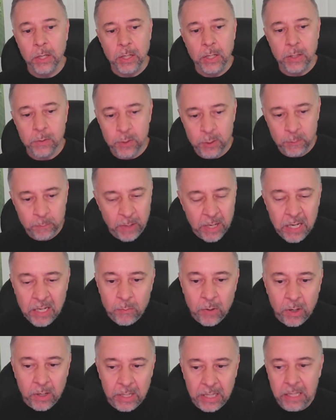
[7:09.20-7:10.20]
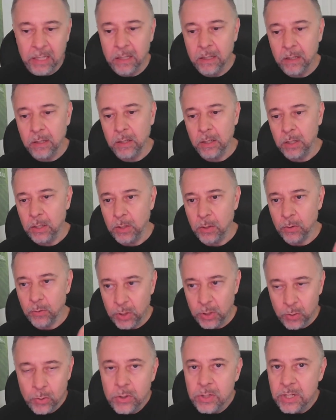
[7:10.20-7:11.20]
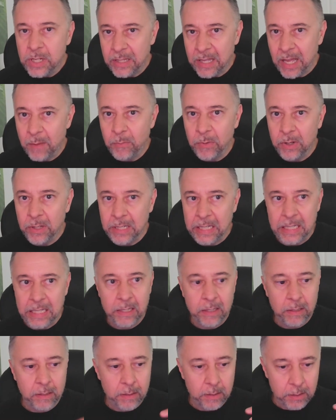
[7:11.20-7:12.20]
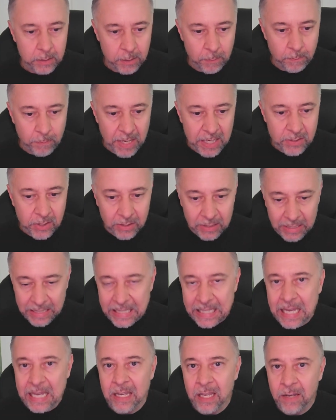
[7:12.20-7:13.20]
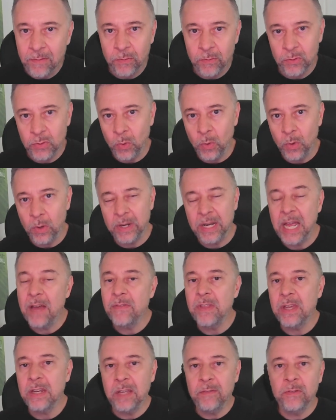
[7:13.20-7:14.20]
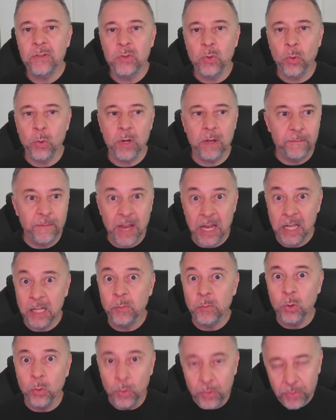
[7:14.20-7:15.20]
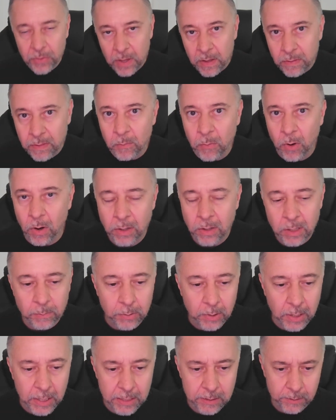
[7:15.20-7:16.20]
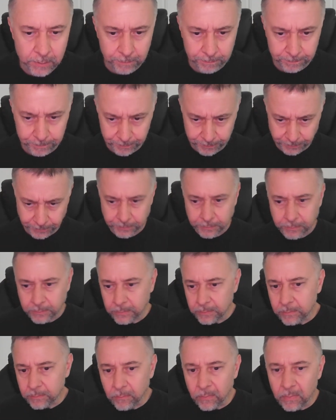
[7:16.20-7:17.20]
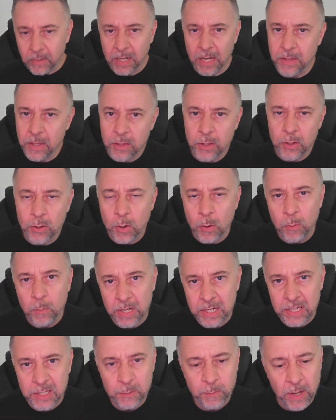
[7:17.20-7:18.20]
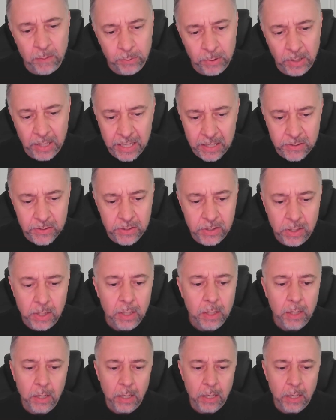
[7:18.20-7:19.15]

you're spending money, you're using that money to basically get inventory and have that inventory available within the marketplace. And then the no money spent players,